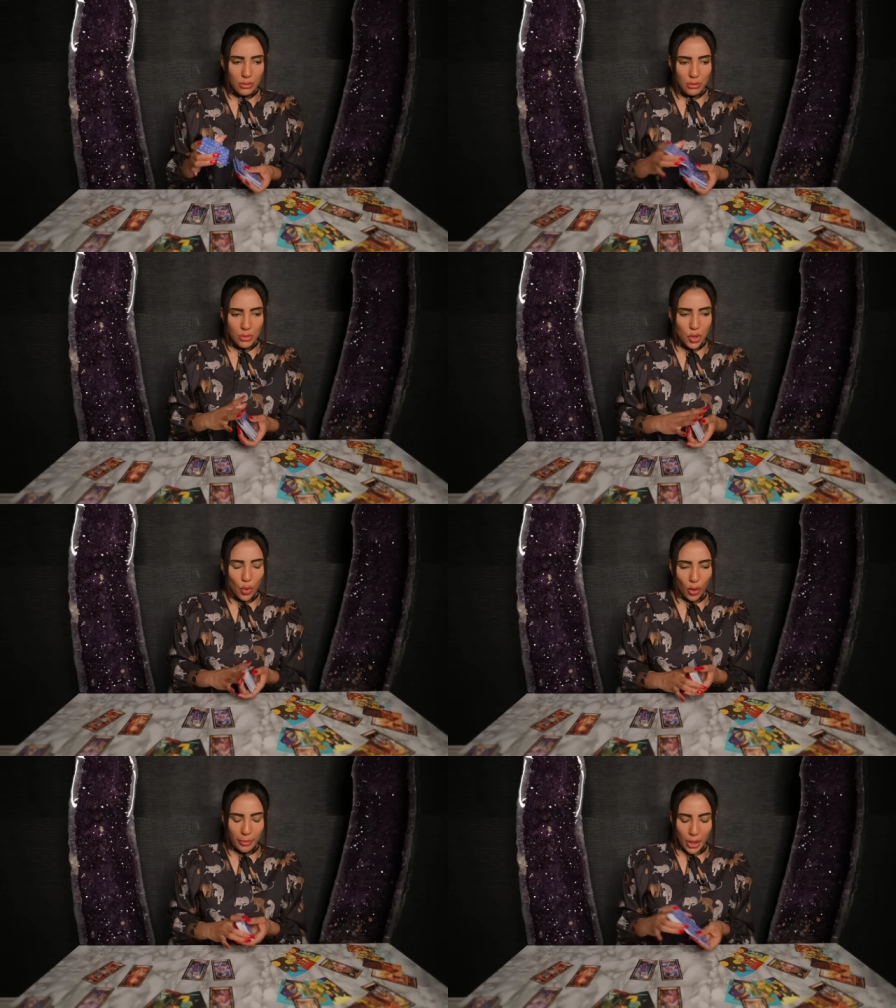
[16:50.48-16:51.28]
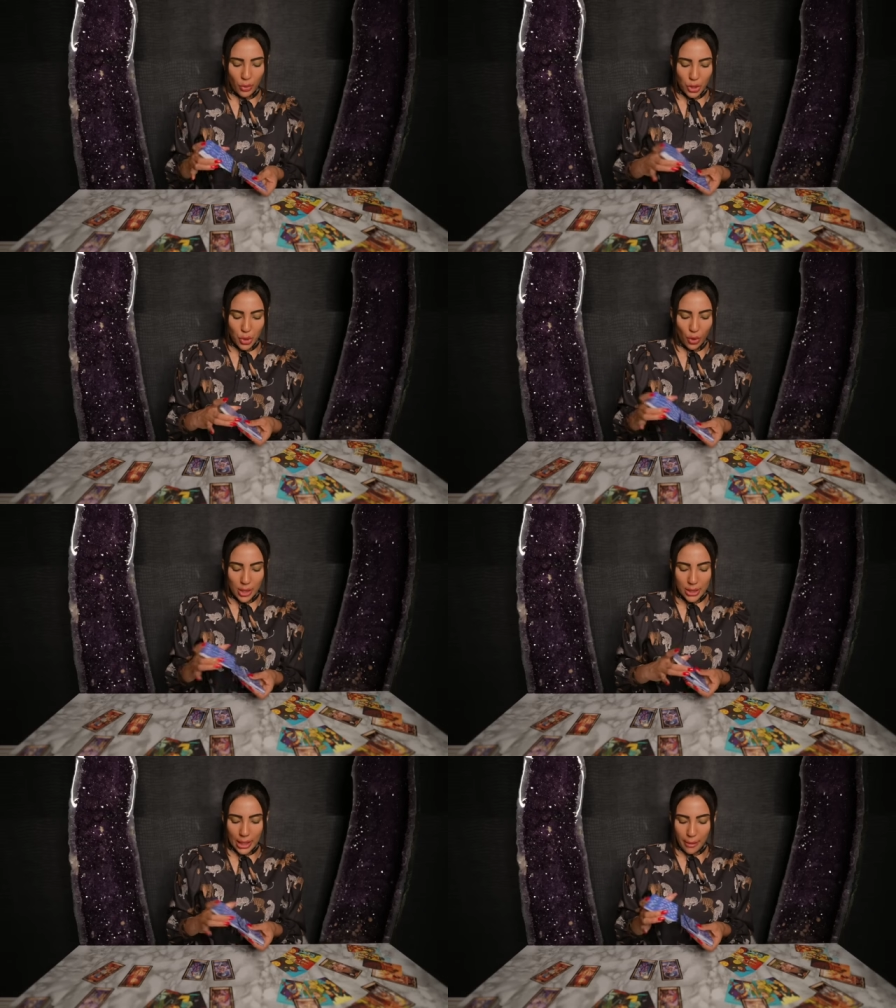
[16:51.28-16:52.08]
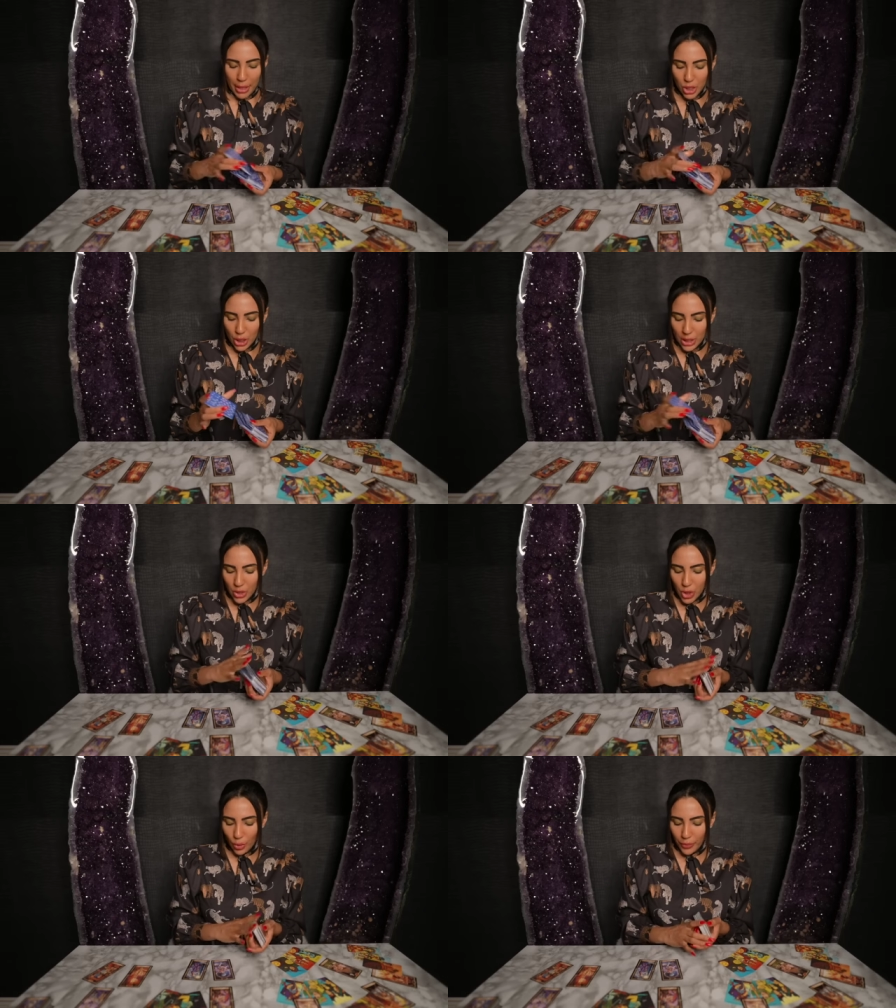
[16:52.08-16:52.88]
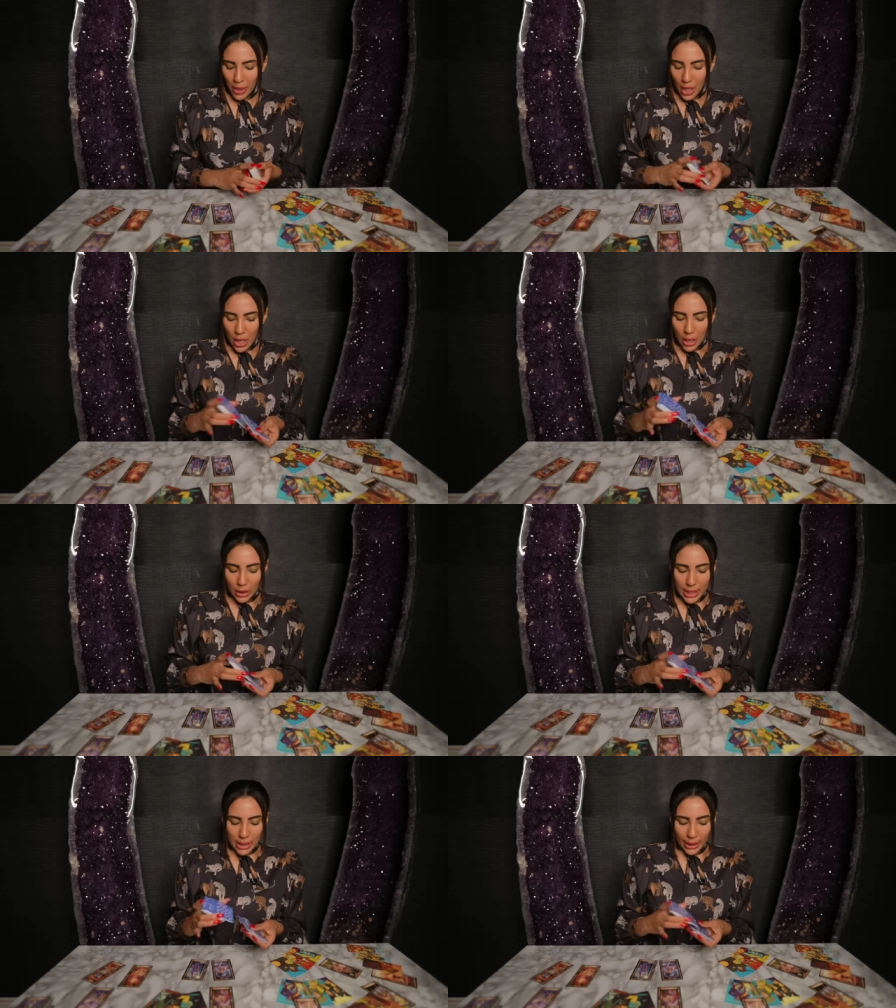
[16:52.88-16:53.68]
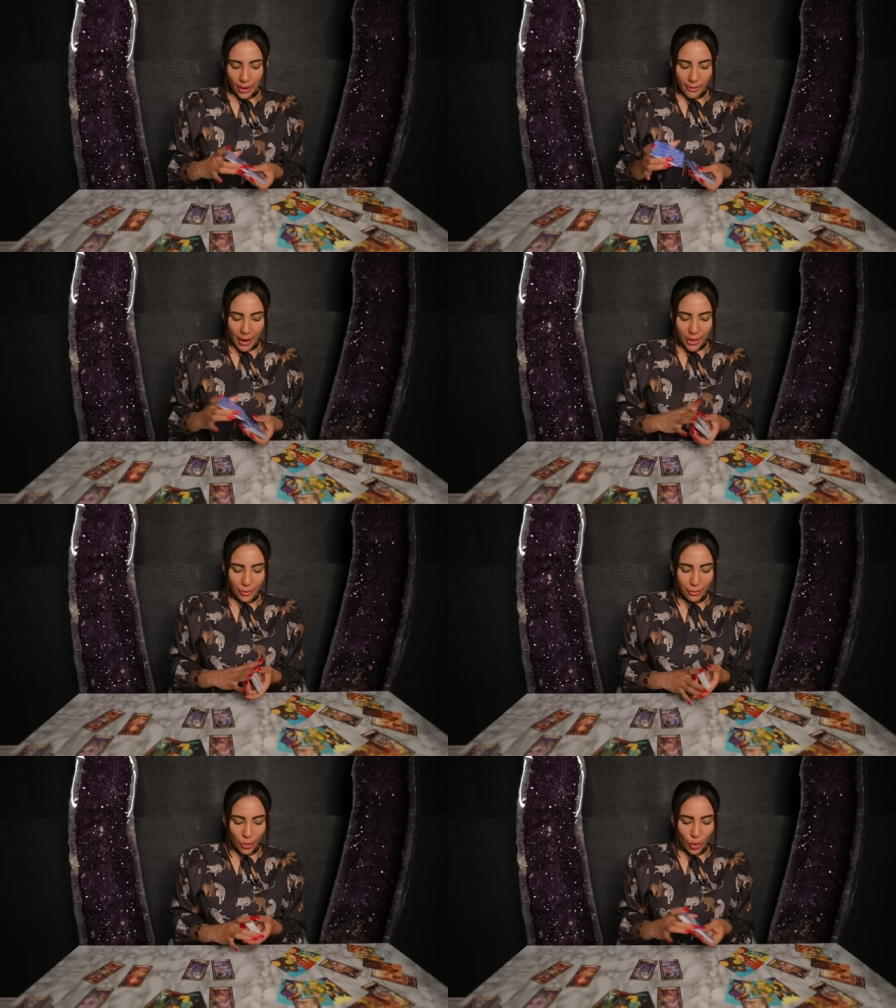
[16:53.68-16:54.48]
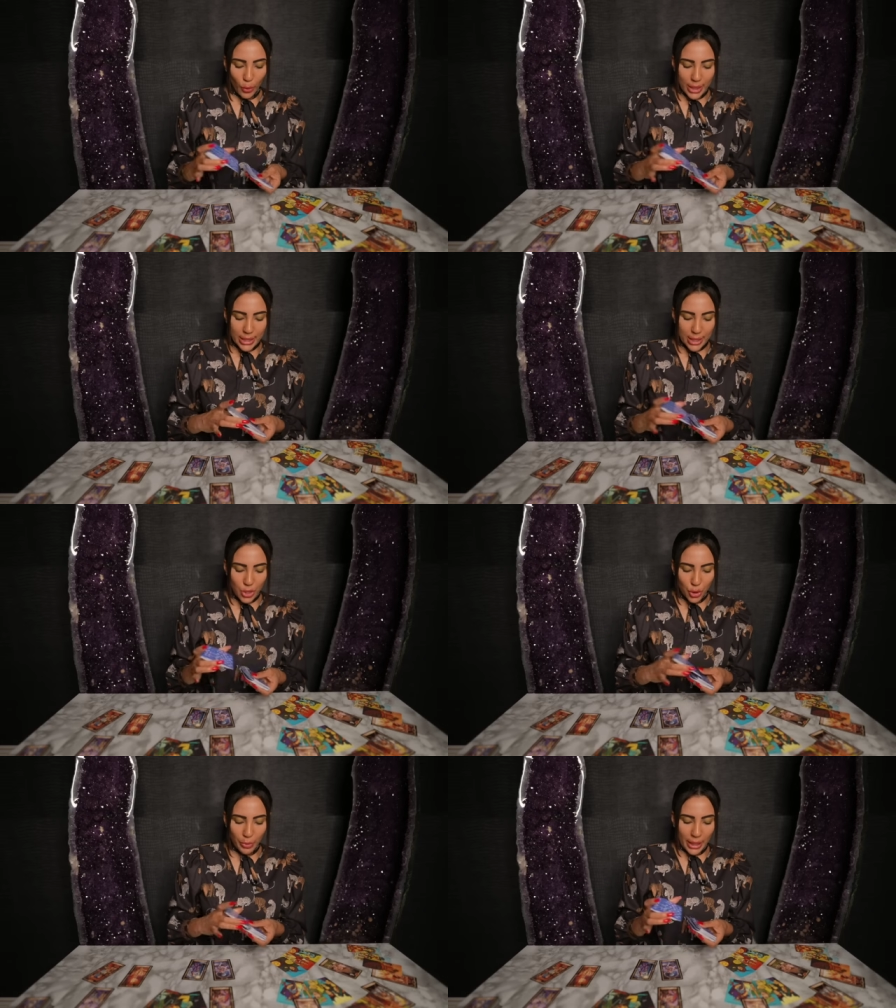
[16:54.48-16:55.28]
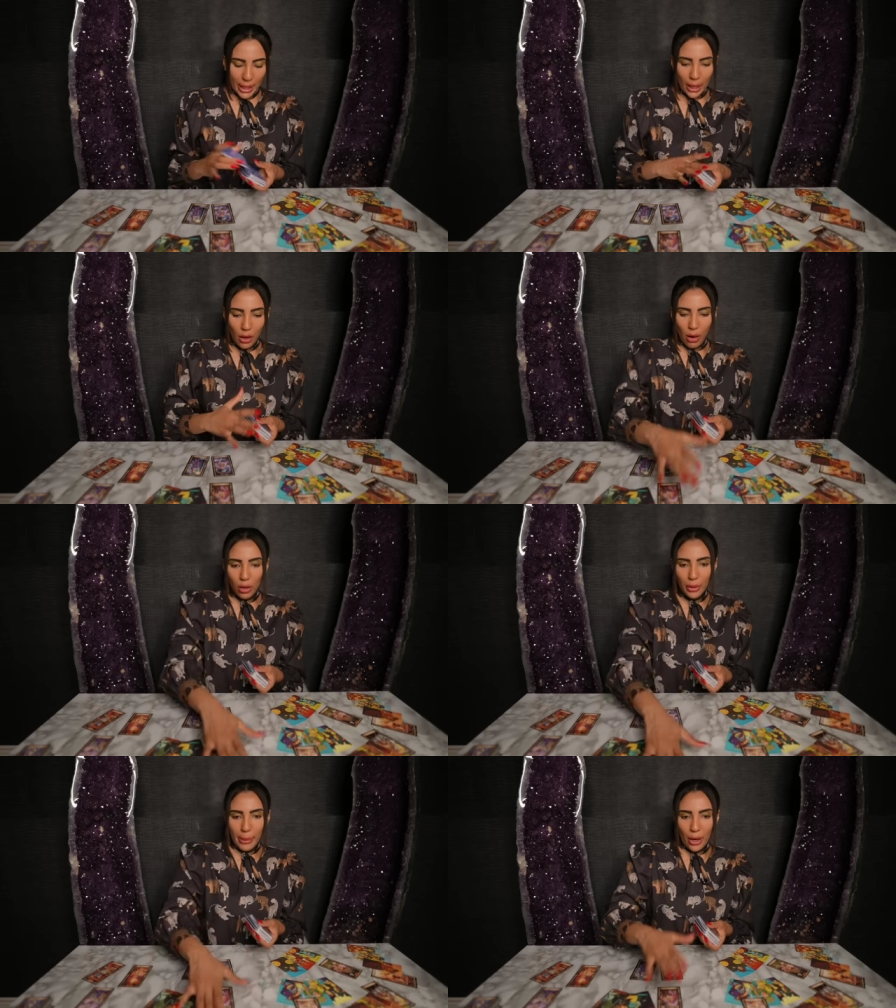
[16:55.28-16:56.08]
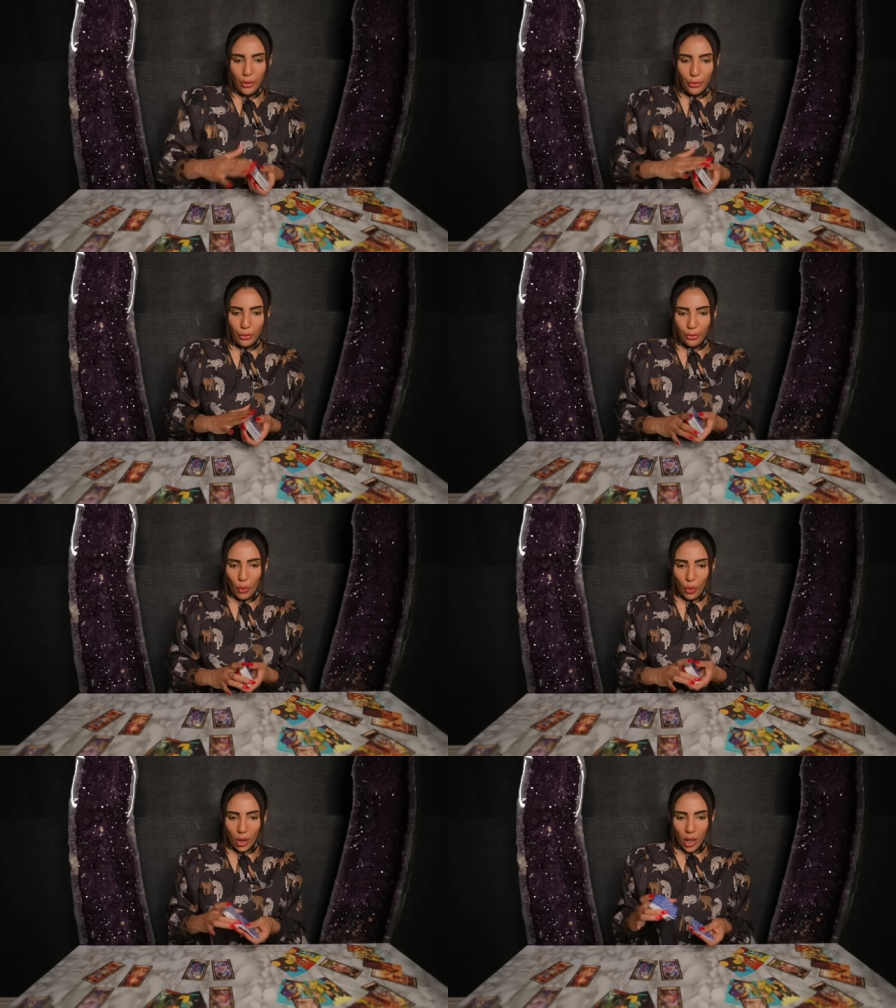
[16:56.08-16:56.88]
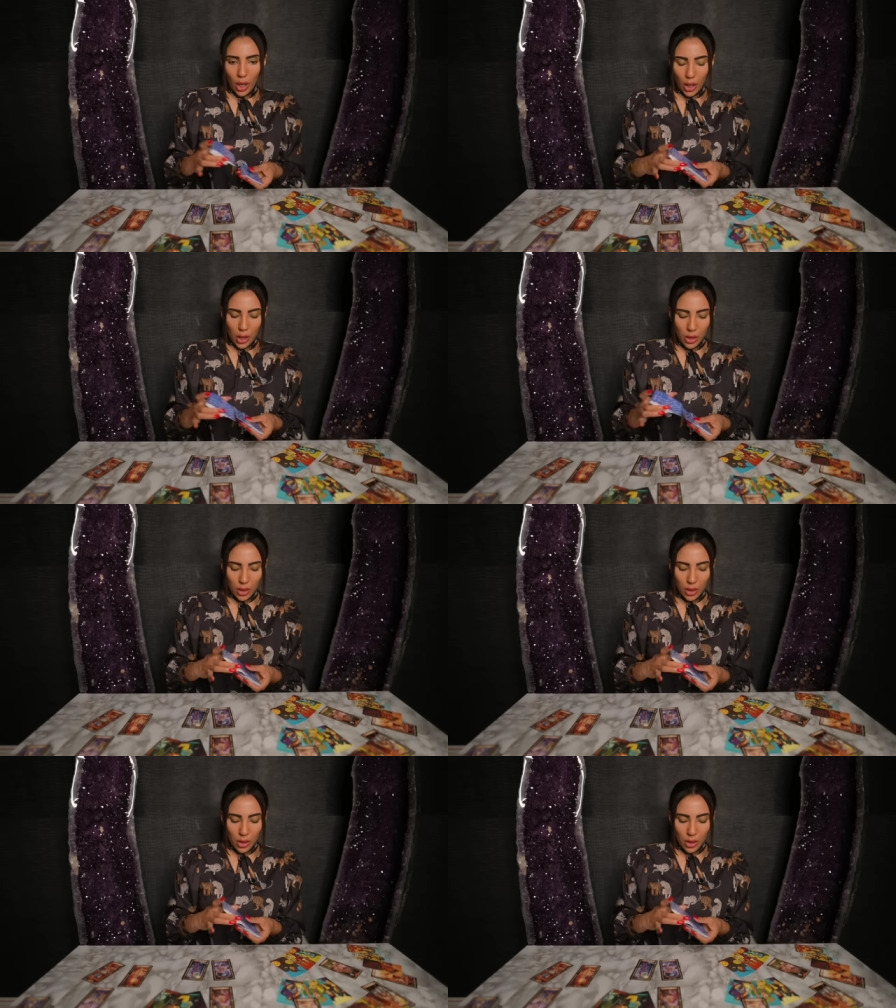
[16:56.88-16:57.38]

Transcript: Scorpio or Taurus that I mentioned this to. Let's clarify the Fool. What is this new beginning all about for